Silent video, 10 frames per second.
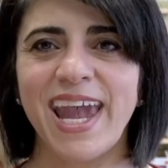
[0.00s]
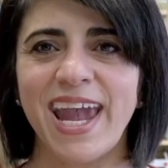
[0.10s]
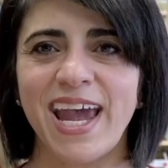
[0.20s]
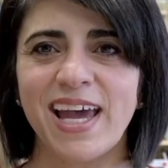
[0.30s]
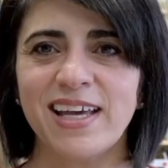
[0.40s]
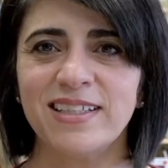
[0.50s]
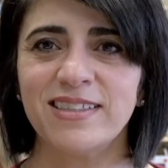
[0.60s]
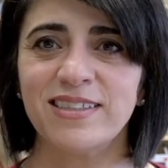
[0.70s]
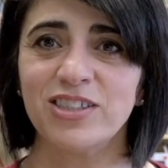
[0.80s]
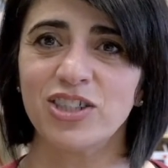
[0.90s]

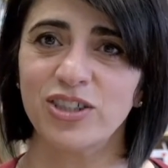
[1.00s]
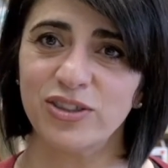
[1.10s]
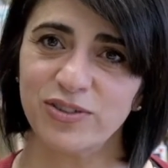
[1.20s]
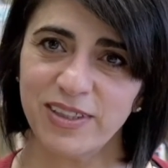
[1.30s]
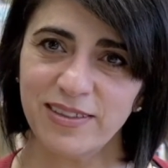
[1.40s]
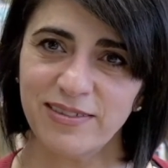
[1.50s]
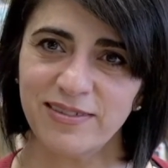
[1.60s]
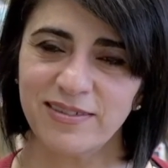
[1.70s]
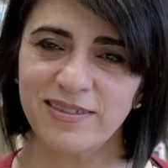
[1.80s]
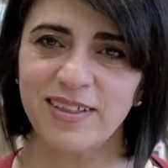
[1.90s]
as children?
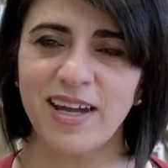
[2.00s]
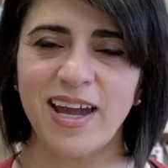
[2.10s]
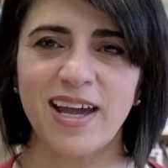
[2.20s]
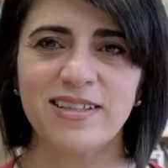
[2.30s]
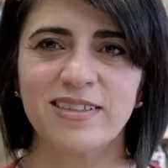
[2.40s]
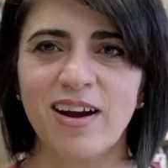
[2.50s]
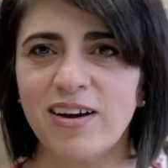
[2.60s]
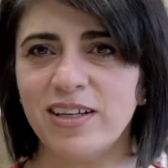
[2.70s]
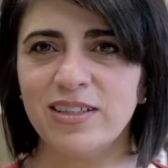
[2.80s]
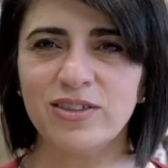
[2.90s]
as
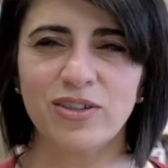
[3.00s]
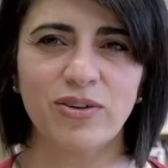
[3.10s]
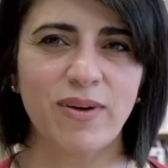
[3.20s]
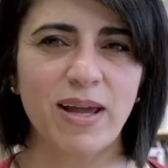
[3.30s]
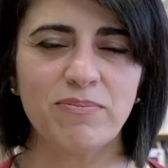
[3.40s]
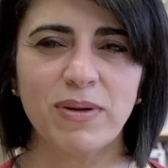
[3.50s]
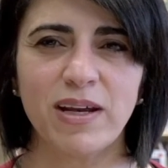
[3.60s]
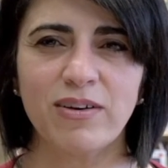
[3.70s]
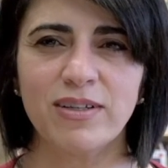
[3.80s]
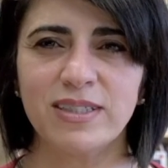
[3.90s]
guardians or
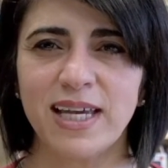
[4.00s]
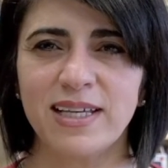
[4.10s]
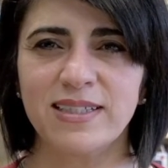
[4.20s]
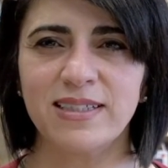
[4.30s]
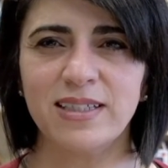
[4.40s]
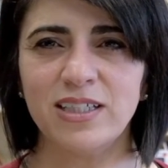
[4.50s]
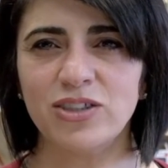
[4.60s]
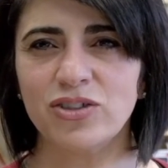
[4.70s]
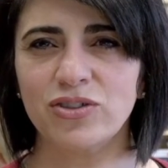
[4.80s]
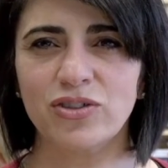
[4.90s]
grandparents, as
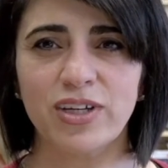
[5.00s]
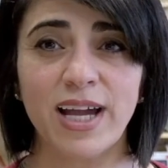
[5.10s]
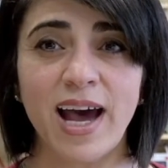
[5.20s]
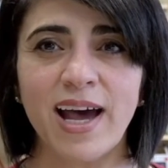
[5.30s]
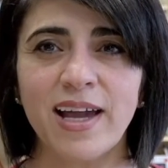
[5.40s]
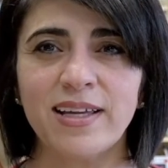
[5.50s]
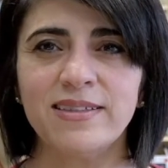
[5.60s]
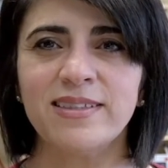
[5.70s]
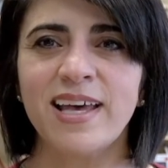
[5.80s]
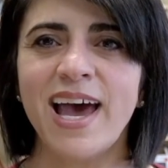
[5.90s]
teachers or
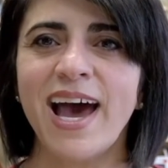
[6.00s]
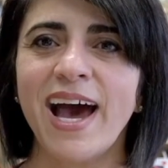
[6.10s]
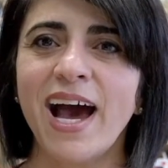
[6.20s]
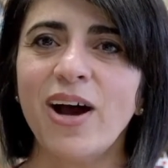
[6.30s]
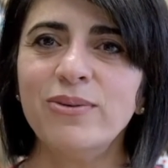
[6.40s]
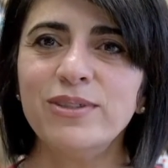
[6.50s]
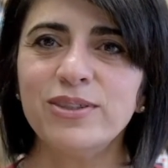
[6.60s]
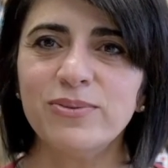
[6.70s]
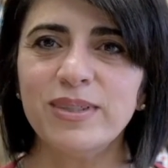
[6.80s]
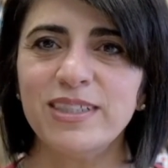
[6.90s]
guides. How
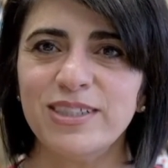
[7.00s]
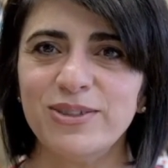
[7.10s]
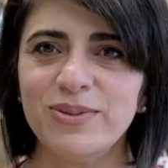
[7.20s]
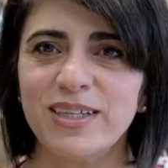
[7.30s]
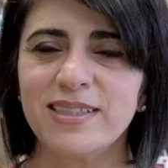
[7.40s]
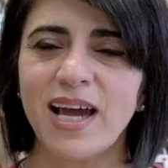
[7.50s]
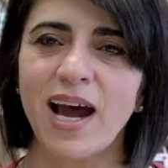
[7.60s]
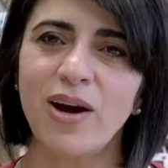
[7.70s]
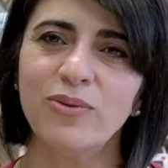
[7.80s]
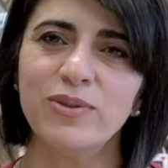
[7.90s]
do we do this?
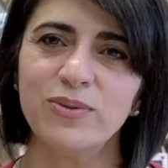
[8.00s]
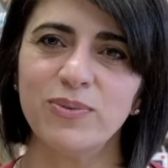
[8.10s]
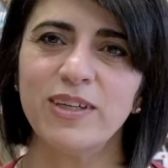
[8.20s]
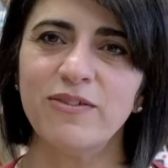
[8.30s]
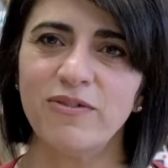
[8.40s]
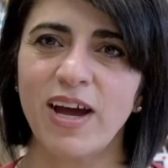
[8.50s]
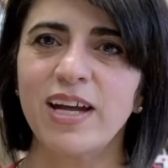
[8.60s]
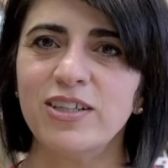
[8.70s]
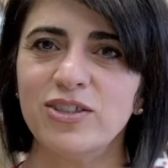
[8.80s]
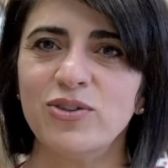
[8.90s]
How do we
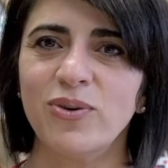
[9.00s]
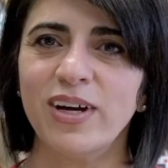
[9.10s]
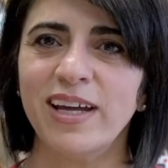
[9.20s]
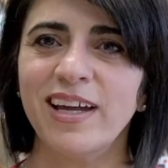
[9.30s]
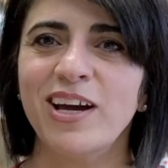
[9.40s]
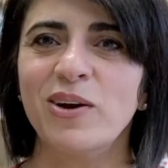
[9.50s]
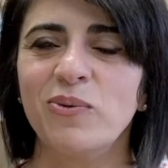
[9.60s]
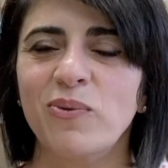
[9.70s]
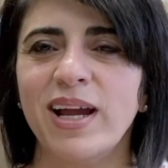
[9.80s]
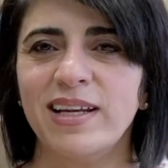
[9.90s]
find joy
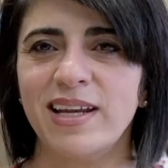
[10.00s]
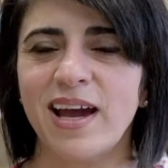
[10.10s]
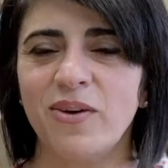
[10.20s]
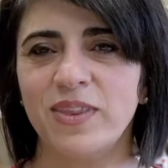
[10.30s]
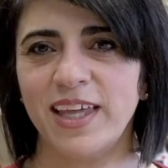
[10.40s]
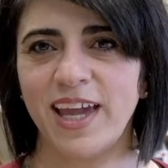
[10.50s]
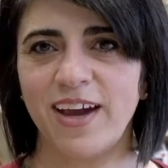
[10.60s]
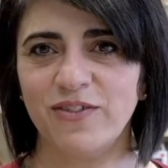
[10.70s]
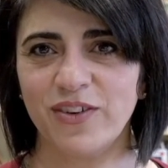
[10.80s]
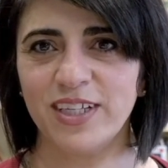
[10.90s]
right now in the
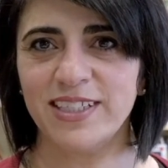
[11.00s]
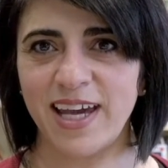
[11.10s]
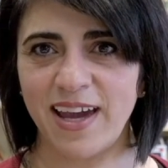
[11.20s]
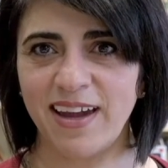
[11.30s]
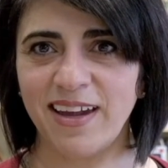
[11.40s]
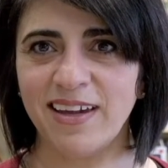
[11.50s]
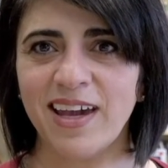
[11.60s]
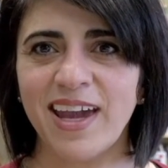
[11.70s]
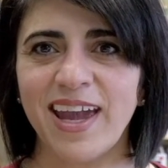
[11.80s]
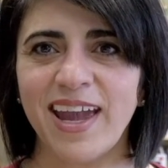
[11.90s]
everyday?
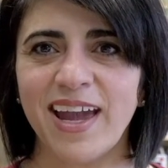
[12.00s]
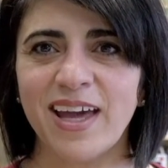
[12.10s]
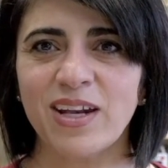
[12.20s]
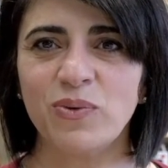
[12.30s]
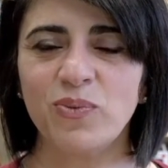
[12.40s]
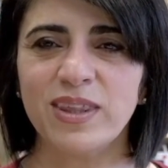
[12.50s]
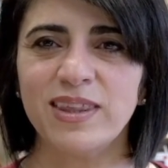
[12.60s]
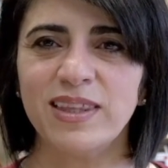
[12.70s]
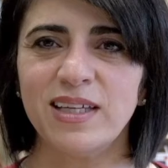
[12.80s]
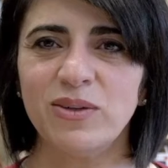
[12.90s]
And
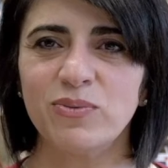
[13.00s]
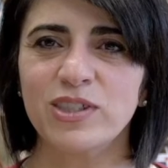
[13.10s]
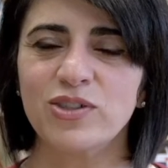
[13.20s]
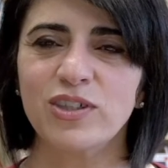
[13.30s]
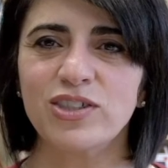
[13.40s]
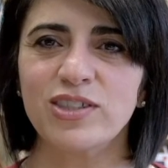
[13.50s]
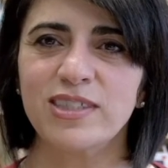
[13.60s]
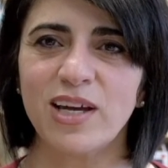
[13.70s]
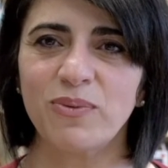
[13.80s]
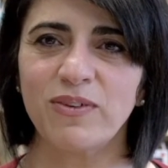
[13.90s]
with the
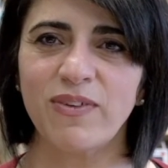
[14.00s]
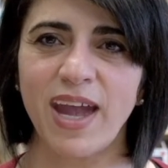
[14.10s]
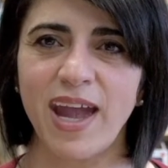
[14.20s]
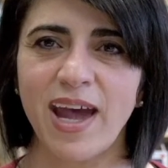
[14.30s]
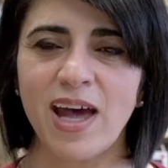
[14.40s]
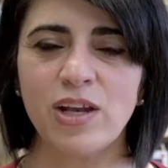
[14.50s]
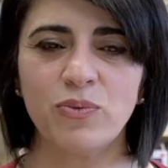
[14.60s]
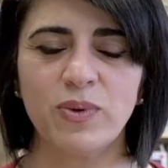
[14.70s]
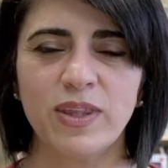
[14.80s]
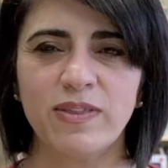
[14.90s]
restrictions that we've
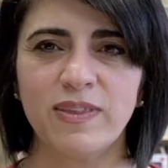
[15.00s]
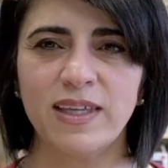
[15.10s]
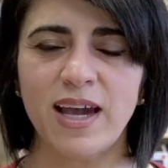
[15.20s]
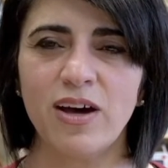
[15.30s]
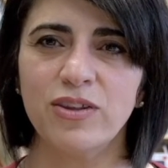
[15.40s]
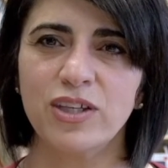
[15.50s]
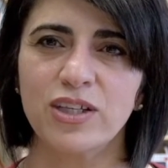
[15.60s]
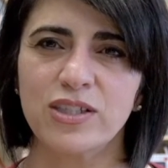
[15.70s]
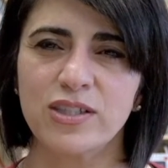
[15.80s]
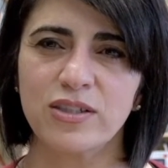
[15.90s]
had, with the health
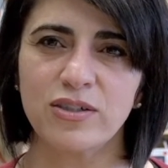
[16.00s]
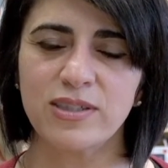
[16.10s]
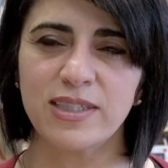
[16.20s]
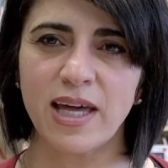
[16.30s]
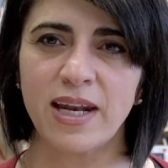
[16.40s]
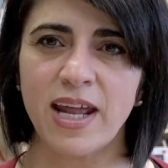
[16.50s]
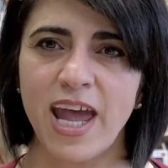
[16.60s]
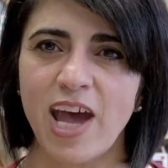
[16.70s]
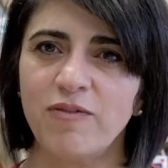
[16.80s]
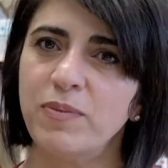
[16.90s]
concerns that
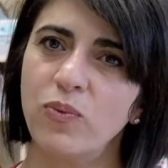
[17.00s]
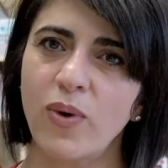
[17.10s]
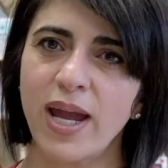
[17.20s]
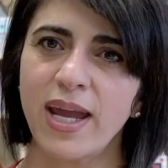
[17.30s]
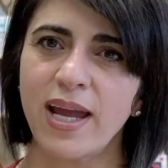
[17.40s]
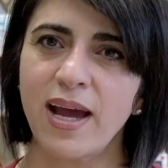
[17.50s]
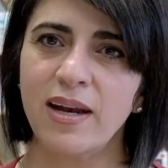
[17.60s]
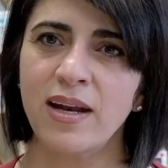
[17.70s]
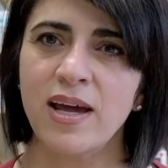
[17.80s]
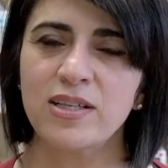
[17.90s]
have been weighing
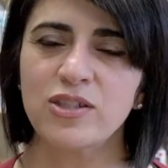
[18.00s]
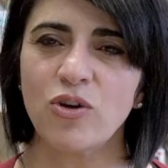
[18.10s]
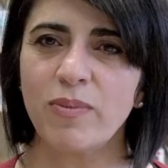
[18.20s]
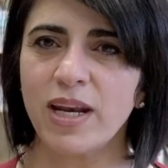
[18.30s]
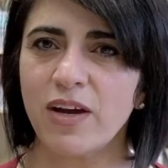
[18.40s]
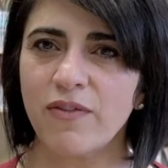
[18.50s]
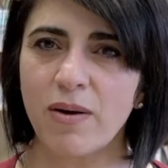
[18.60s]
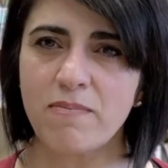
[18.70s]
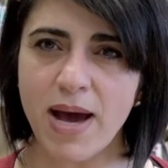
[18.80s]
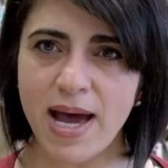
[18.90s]
on so many of
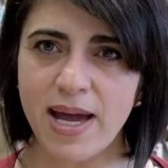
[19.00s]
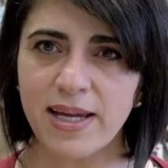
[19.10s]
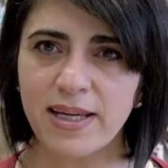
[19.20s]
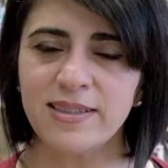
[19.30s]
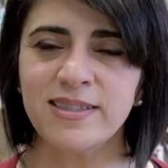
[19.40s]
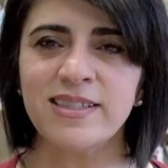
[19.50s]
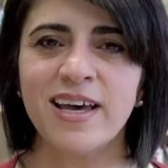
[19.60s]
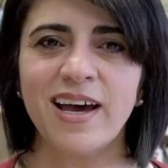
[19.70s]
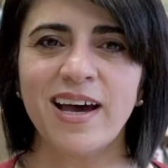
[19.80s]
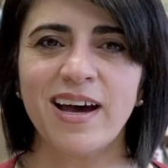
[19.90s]
our minds,
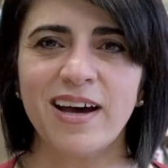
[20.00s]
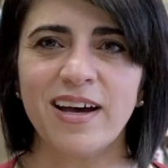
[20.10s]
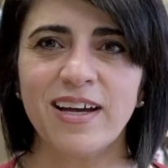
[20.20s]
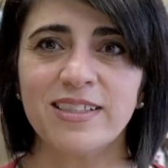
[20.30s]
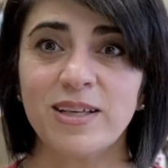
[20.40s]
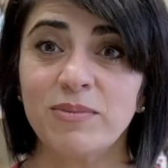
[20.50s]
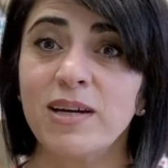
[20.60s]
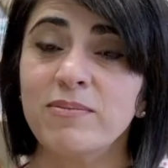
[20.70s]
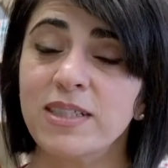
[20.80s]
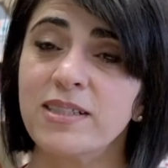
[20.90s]
uh,
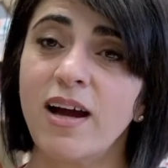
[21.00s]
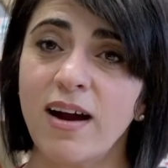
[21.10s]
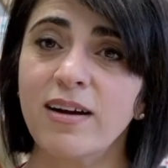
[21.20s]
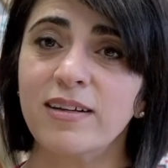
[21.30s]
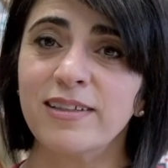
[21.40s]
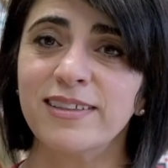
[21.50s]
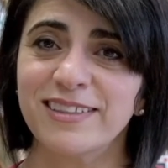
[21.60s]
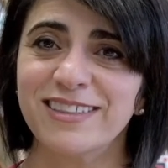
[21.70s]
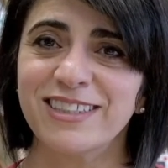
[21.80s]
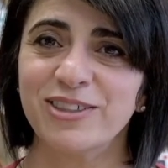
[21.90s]
sometimes it's hard
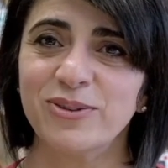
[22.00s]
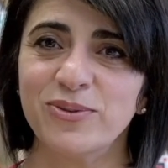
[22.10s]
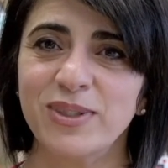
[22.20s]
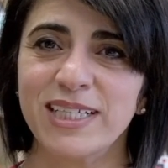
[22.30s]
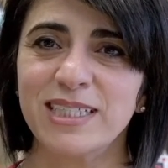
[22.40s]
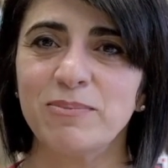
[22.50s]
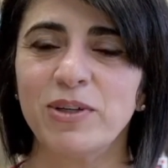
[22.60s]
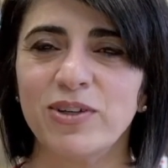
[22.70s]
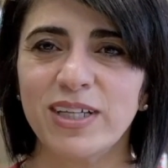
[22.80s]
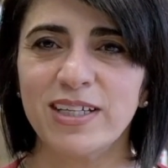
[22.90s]
to
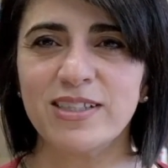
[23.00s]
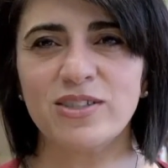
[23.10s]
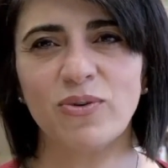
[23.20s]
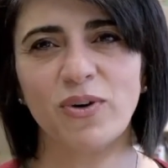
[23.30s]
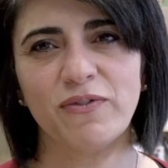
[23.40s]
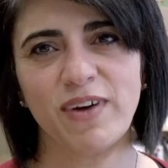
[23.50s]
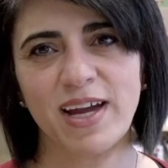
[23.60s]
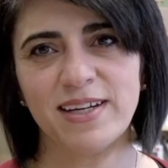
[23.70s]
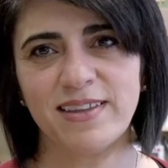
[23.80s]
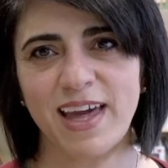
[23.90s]
experience or
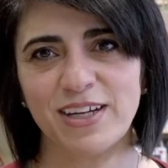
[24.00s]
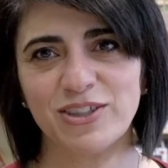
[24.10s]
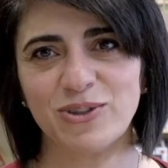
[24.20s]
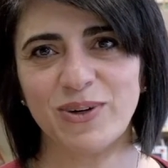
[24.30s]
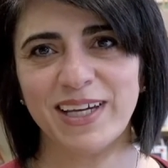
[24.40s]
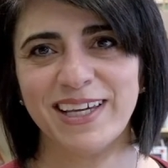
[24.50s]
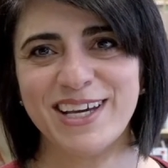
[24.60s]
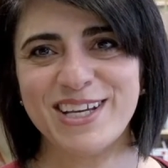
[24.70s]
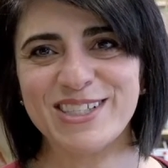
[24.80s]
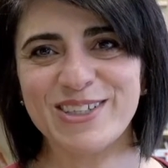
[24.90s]
find that joy.
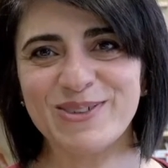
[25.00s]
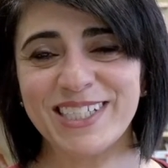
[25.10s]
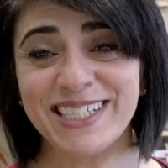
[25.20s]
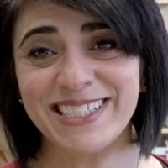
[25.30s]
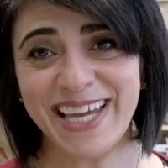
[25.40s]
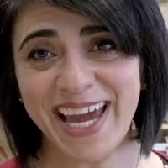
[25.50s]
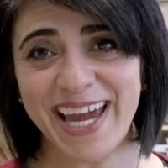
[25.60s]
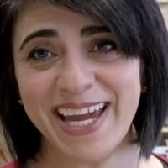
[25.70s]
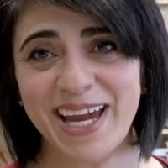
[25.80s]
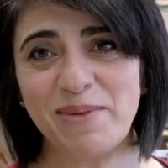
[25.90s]
So
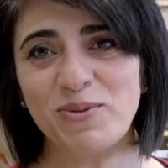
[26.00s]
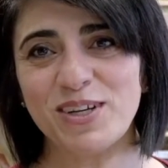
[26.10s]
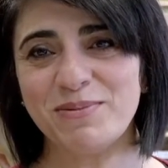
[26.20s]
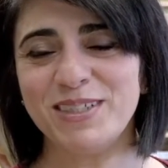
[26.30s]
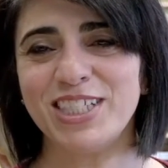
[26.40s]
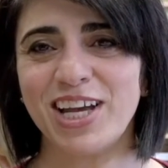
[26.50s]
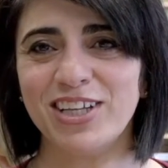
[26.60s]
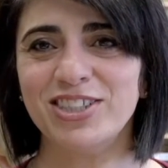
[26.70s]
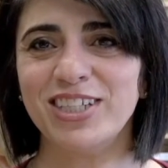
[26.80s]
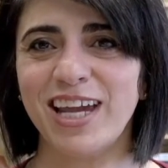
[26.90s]
today I'm going to be
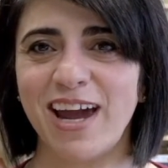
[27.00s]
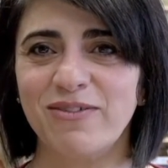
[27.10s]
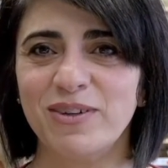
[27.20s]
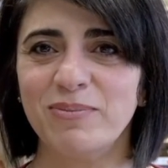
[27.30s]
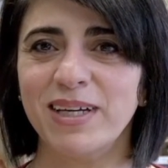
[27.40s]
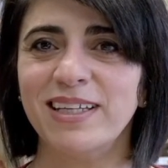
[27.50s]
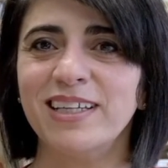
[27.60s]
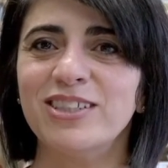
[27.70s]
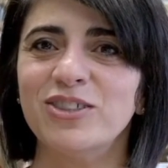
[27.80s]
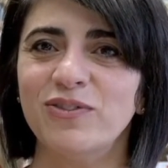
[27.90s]
challenging
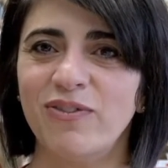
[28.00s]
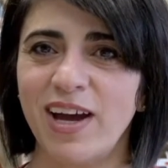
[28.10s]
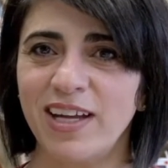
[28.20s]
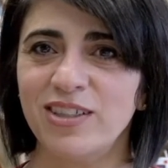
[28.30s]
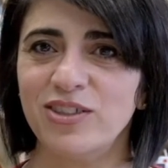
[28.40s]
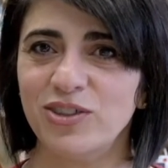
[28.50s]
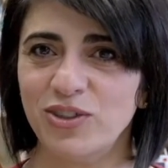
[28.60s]
everybody to find